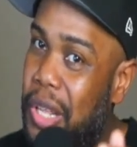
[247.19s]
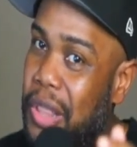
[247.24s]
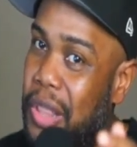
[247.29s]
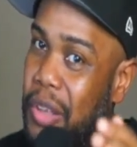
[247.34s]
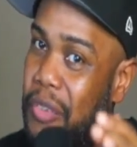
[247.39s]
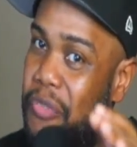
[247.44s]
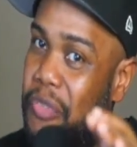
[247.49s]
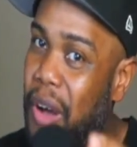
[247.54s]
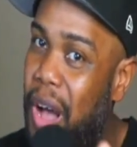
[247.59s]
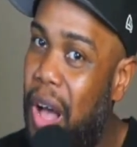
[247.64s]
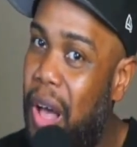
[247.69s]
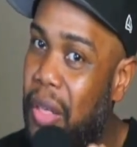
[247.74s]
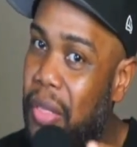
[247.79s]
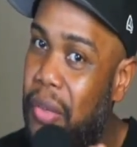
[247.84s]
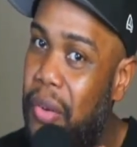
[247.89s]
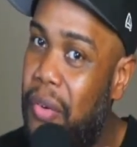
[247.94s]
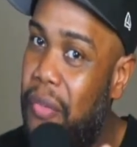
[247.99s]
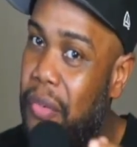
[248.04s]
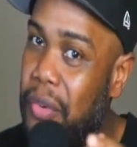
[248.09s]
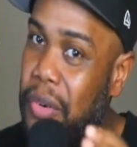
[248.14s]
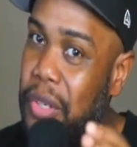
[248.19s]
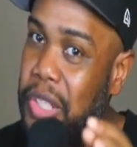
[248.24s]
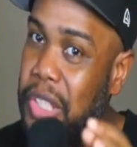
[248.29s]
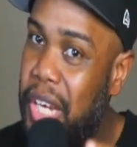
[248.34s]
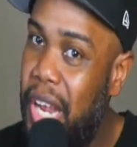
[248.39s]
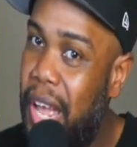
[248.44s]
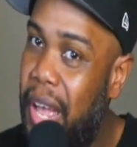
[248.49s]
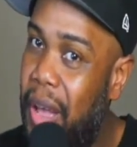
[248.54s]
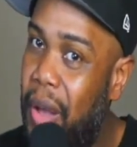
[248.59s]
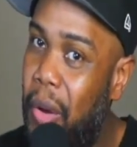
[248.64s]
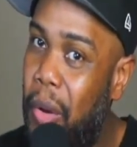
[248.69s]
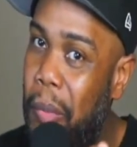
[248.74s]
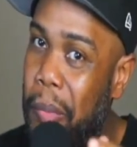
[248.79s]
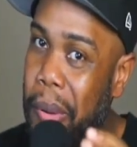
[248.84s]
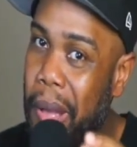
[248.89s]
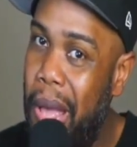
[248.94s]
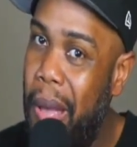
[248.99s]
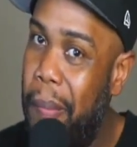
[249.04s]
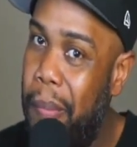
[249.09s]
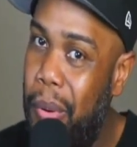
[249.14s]
the father of her child,
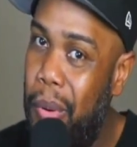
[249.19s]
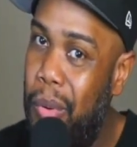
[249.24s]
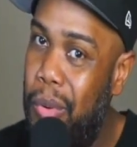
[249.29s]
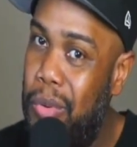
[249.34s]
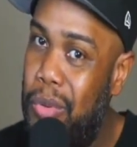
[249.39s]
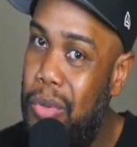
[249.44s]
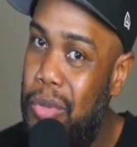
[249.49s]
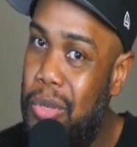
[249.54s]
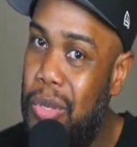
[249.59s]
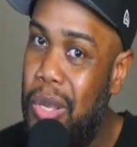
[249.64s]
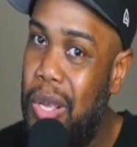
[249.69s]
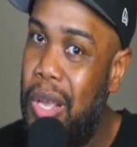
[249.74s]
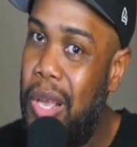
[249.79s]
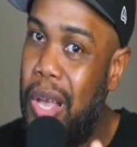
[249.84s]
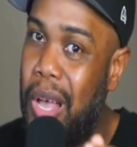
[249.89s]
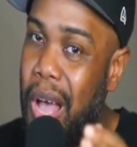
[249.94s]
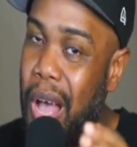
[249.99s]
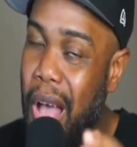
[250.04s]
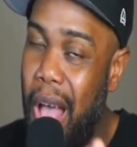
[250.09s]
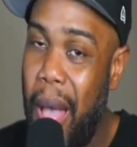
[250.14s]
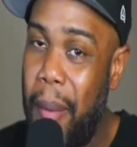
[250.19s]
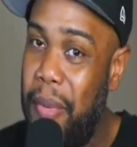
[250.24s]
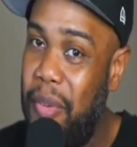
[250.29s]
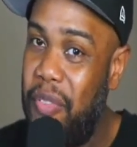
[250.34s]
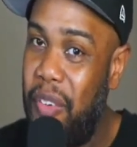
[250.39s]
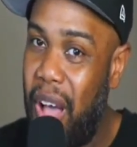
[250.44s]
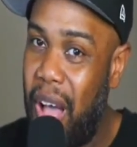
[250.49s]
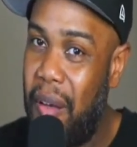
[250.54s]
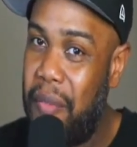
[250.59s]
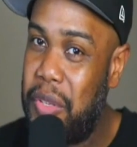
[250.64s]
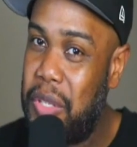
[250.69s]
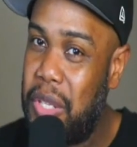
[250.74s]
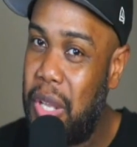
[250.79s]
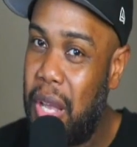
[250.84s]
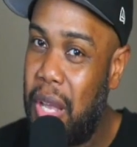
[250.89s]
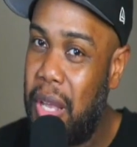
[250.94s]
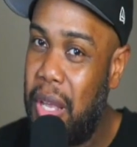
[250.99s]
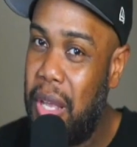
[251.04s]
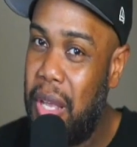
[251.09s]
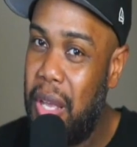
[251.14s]
Papoose, a happy Father's
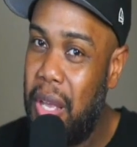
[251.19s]
Day.